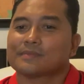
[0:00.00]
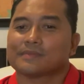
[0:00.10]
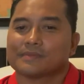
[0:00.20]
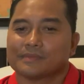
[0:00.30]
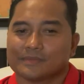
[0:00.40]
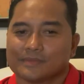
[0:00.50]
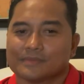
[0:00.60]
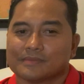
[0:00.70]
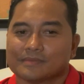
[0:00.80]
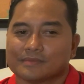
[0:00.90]

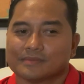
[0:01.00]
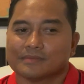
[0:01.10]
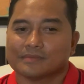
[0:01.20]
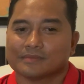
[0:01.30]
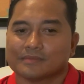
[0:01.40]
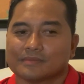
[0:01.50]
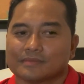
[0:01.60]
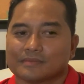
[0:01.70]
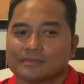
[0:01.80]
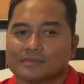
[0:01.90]

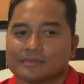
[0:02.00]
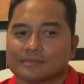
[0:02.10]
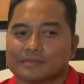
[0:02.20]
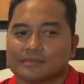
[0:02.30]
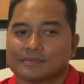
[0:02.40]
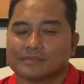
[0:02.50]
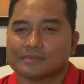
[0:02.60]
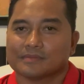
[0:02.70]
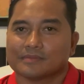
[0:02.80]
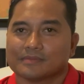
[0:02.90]

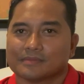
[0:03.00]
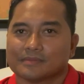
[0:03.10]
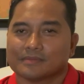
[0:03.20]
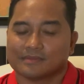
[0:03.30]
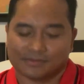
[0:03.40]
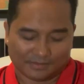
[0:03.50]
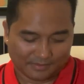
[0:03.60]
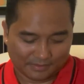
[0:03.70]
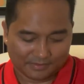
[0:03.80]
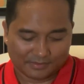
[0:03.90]

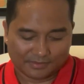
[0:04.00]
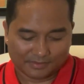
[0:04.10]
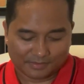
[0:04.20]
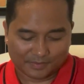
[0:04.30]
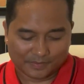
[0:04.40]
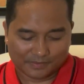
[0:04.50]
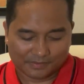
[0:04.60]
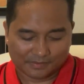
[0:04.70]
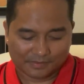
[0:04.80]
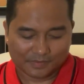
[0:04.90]

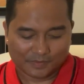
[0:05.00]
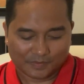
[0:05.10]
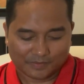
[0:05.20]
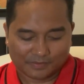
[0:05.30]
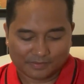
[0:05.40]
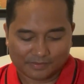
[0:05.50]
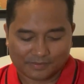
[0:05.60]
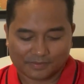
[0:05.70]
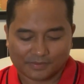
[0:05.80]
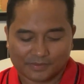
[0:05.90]

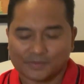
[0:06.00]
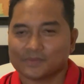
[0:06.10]
(not speaking)